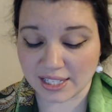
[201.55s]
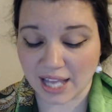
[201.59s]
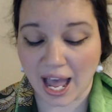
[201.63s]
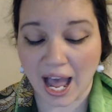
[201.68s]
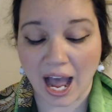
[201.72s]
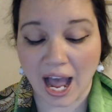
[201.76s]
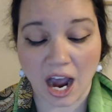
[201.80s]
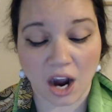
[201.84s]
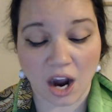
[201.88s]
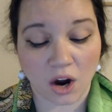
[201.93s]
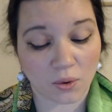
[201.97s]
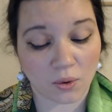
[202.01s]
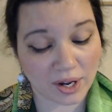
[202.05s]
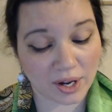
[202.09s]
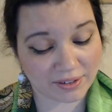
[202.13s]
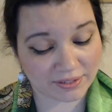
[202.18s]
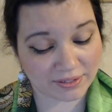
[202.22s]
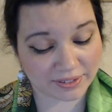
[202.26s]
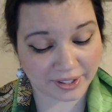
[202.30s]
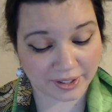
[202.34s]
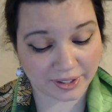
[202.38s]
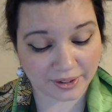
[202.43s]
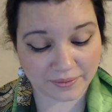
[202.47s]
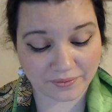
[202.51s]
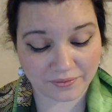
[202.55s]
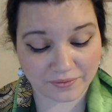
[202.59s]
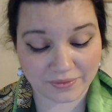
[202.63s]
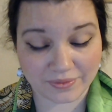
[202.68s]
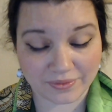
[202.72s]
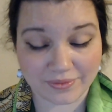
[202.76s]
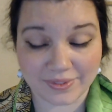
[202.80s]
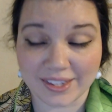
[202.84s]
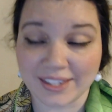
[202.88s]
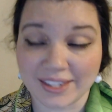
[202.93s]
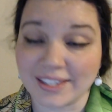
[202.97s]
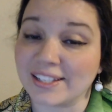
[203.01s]
However,
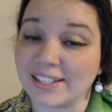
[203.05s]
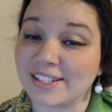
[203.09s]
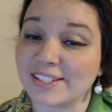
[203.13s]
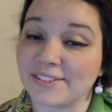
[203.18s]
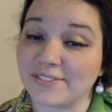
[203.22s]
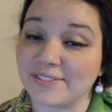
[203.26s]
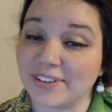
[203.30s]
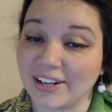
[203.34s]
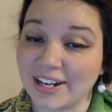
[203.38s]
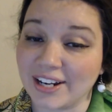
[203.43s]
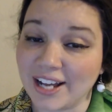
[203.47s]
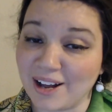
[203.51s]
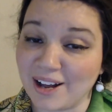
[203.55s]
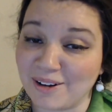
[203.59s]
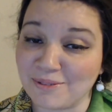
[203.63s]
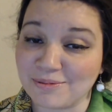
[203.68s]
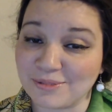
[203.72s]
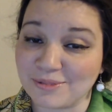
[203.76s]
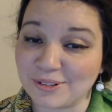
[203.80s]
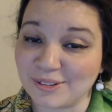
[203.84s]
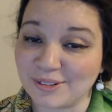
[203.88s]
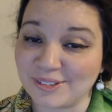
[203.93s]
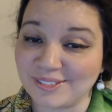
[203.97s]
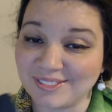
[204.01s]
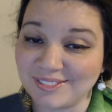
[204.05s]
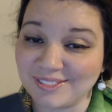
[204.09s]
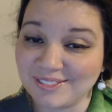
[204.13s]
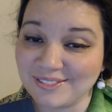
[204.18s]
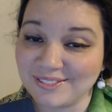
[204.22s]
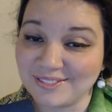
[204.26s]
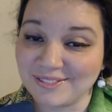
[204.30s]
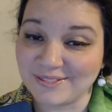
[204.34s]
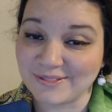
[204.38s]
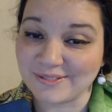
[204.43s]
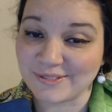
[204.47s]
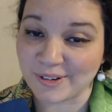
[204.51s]
these are very helpful
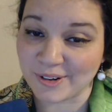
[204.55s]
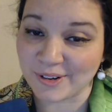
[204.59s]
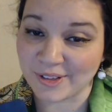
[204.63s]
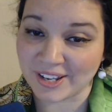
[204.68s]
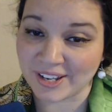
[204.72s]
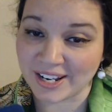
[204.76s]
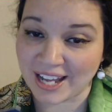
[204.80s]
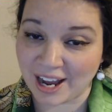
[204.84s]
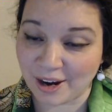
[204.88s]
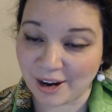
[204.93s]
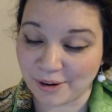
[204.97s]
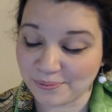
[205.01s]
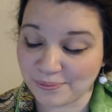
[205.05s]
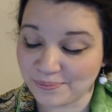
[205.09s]
for the now.